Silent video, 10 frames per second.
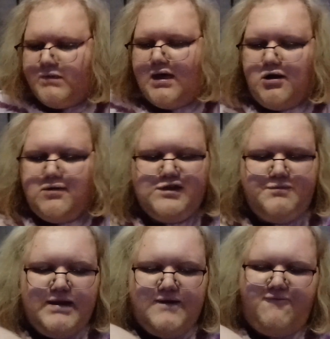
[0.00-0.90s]
I don't know, it's
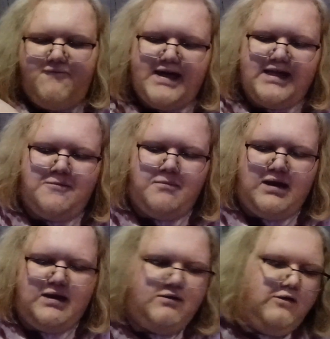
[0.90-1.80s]
been a fucking
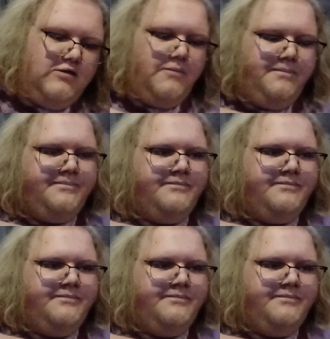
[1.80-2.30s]
minute, dude.